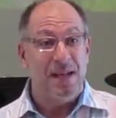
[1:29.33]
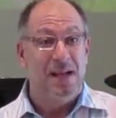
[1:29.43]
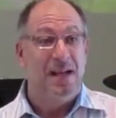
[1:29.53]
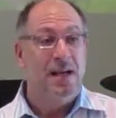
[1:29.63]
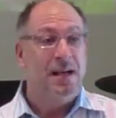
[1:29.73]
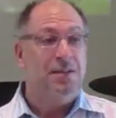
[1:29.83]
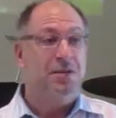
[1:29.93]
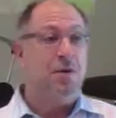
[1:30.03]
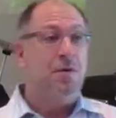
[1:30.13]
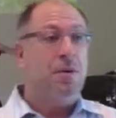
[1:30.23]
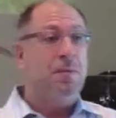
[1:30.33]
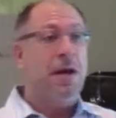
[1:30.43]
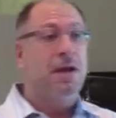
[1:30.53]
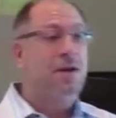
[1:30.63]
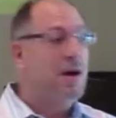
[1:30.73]
Amen. So
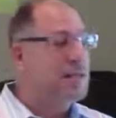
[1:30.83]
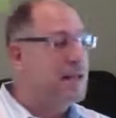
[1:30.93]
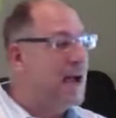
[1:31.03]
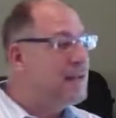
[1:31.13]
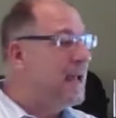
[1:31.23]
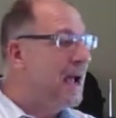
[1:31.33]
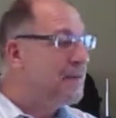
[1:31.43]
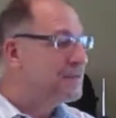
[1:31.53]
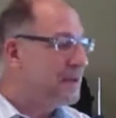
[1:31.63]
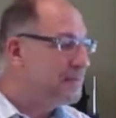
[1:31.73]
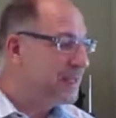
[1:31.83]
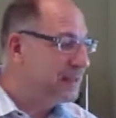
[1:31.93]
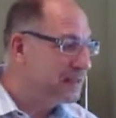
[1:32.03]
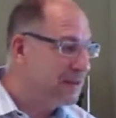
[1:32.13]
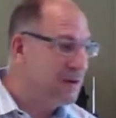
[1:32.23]
Pentecost had to have
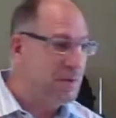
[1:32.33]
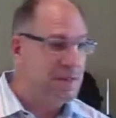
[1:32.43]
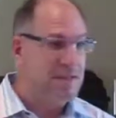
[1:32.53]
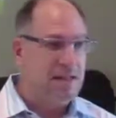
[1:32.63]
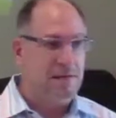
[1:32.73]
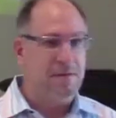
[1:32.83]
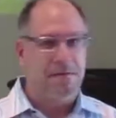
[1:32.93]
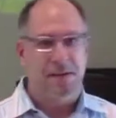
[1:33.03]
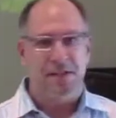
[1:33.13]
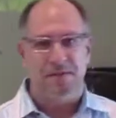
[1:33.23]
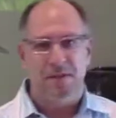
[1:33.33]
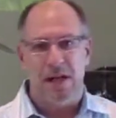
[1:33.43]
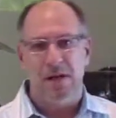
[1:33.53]
something to go with the seven feasts of Israel.